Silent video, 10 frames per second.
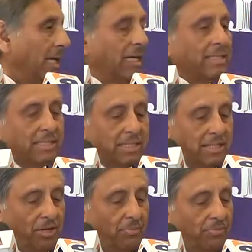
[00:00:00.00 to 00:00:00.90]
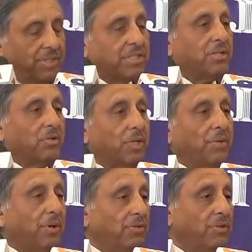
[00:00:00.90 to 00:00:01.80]
And I said, so the obvious and
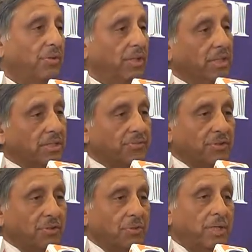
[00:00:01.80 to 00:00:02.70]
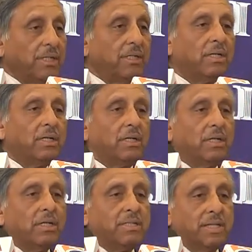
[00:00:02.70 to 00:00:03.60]
only way of doing it is for you and
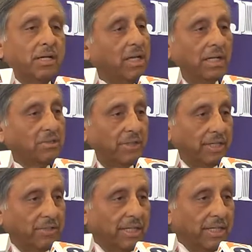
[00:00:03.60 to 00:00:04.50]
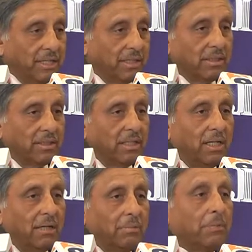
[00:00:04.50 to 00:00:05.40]
Zia will have to get together.
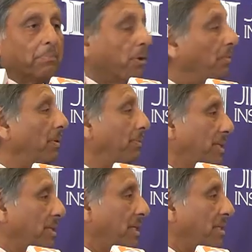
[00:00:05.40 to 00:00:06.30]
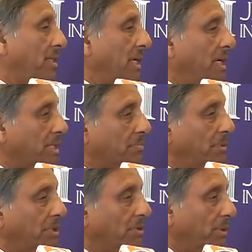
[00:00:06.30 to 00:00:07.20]
But the problem is that Zia has
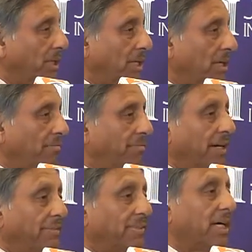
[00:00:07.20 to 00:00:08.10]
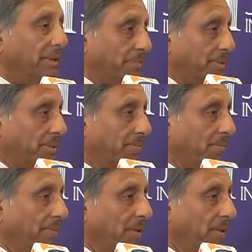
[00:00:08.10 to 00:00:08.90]
been to India 5 times.